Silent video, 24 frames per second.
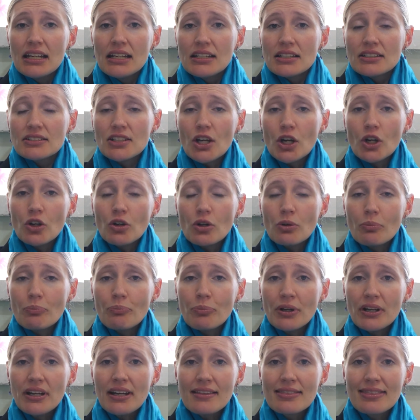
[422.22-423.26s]
So
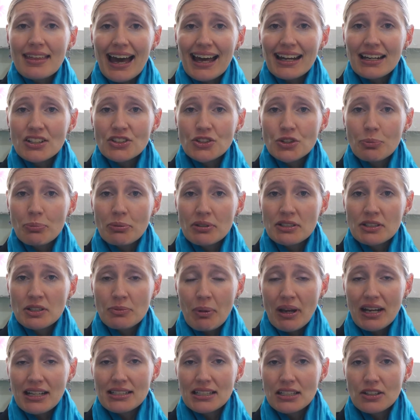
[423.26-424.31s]
putting that into
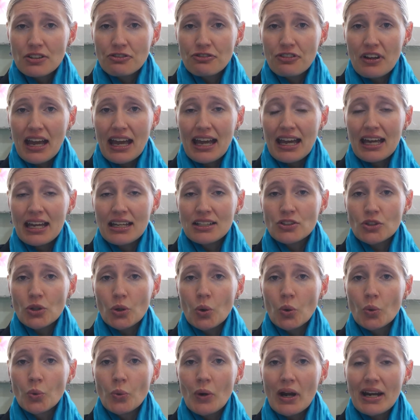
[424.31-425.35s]
perspective and
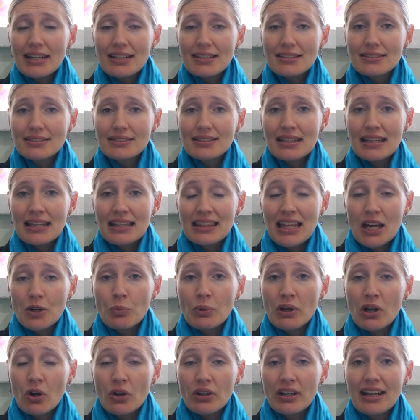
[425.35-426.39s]
already seeing that
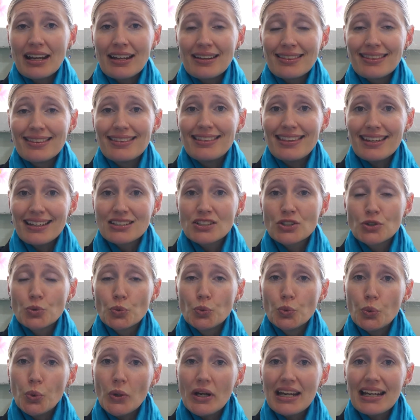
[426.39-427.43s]
we are in this
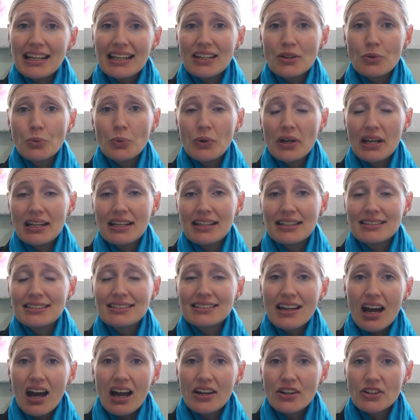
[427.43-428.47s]
really, really
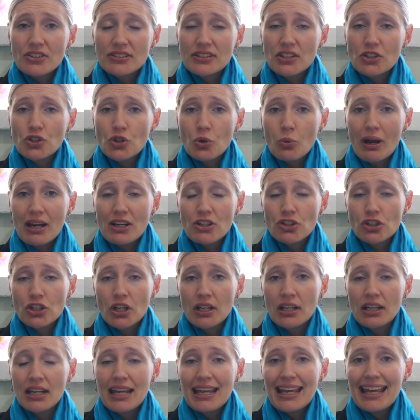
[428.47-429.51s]
dire
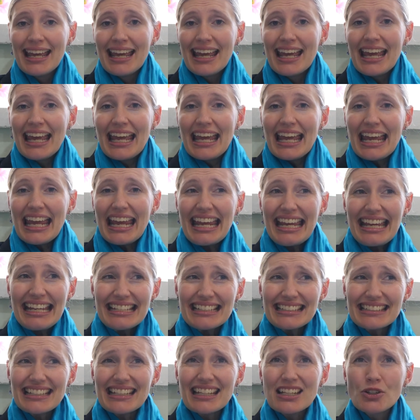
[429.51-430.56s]
situation,
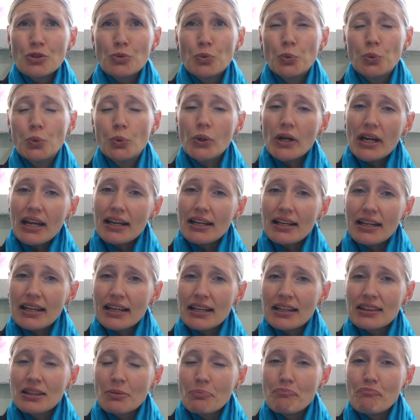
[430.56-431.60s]
is it
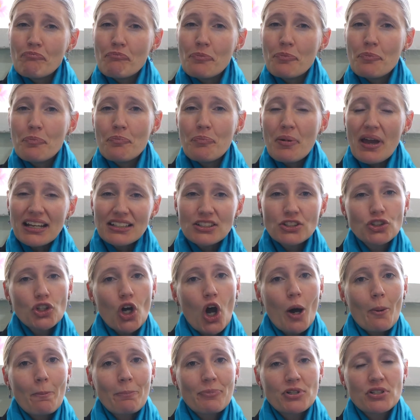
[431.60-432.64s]
really the best
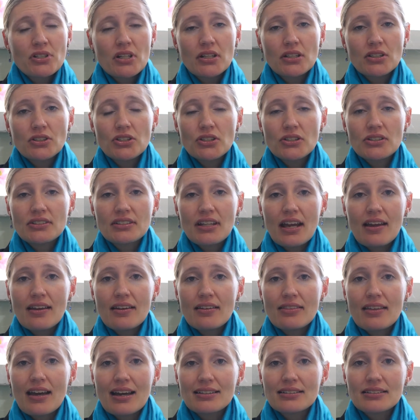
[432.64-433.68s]
option to
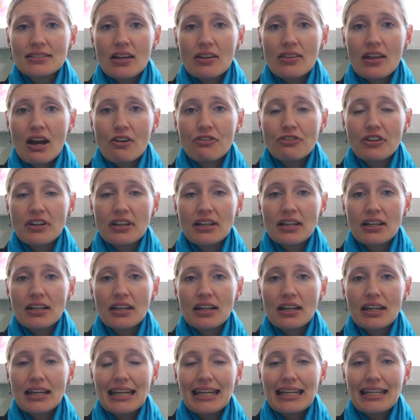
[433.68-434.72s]
say that South
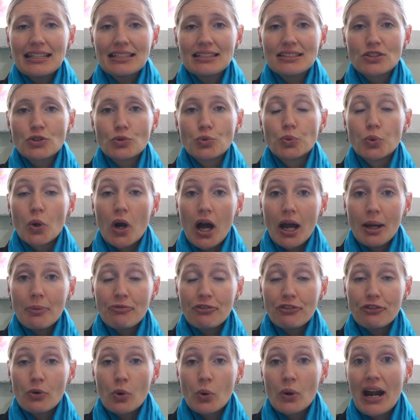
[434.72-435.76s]
Africa is ripe
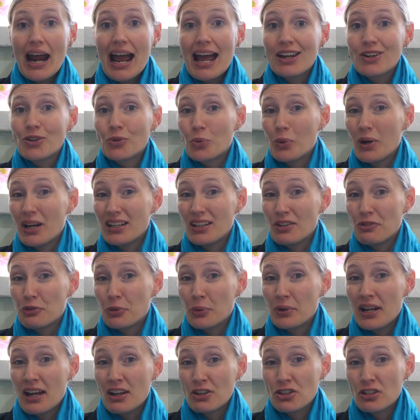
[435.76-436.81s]
for and ready
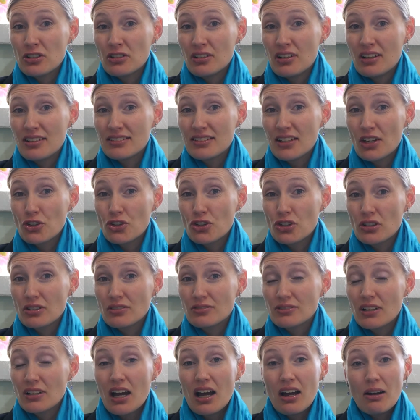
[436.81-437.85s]
for nationalization?
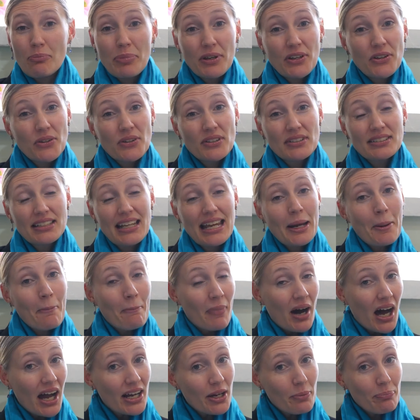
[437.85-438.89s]
Because in
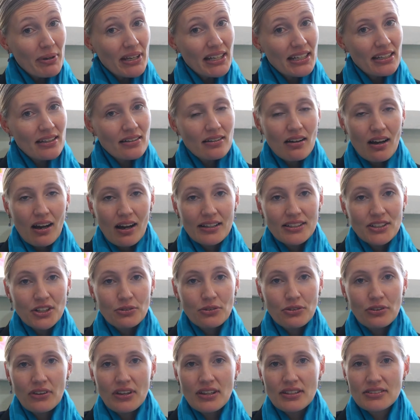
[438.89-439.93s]
my opinion, I
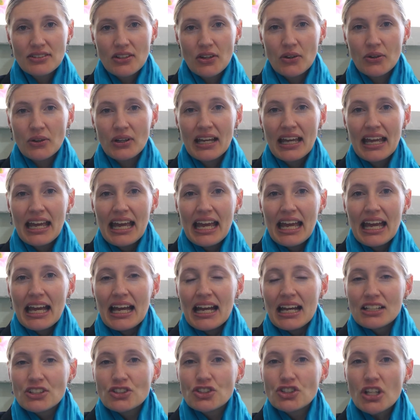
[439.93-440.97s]
don't think so.
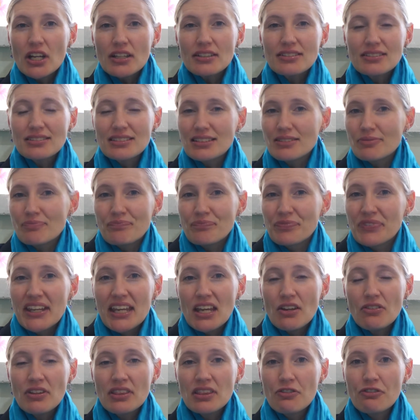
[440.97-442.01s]
Just
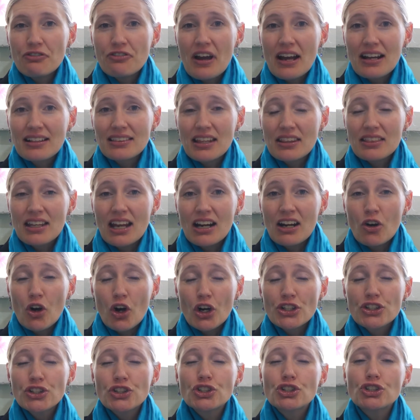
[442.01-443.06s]
given the fact that there
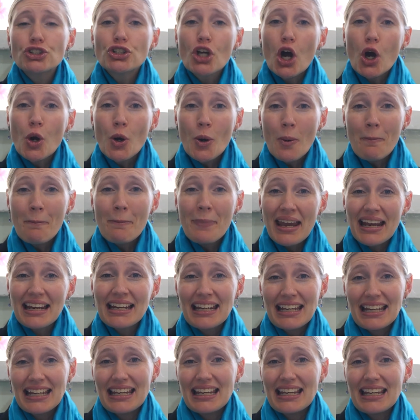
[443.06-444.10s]
are so
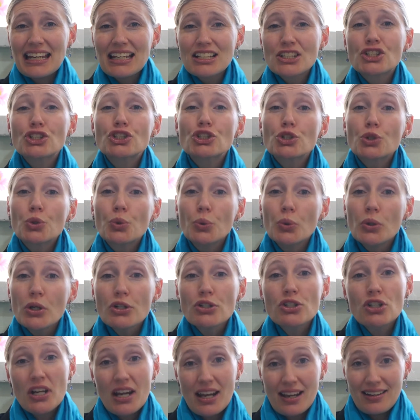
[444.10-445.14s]
many
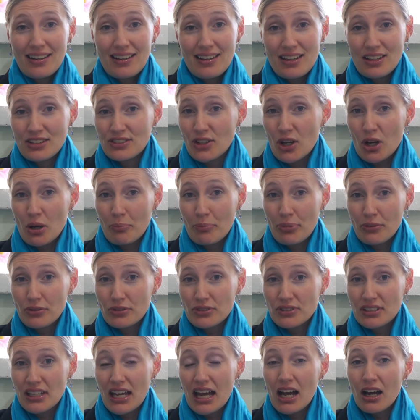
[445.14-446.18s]
excruciating
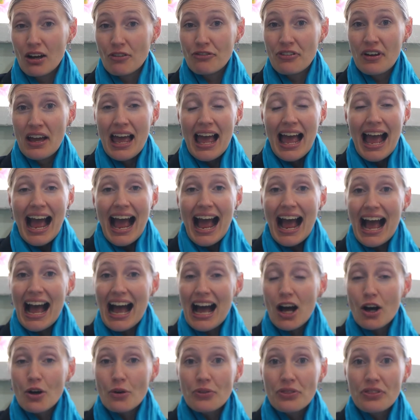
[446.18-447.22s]
examples of
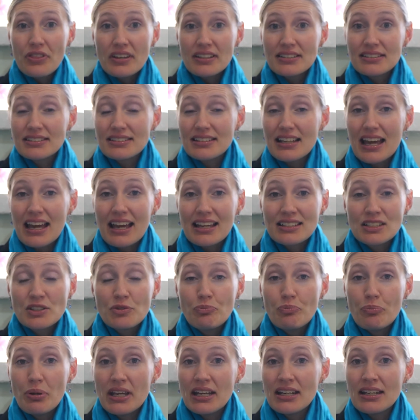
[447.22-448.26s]
how this has
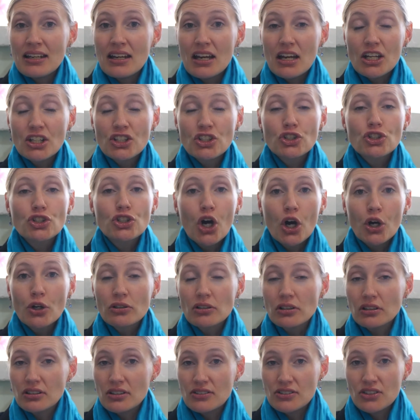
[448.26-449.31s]
been a
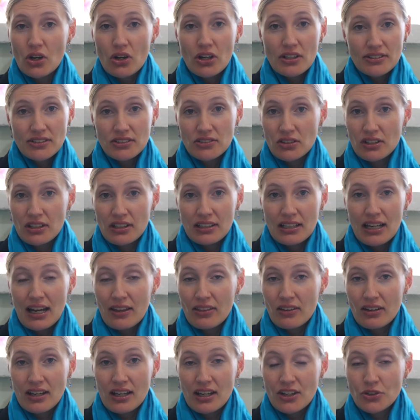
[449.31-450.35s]
total disaster in
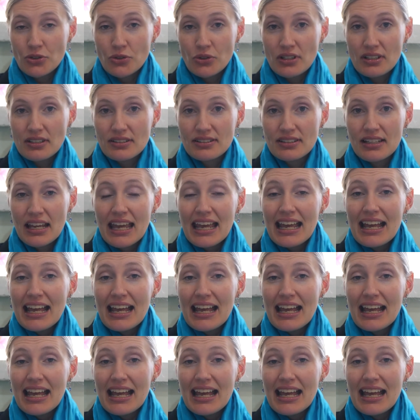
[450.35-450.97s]
other countries,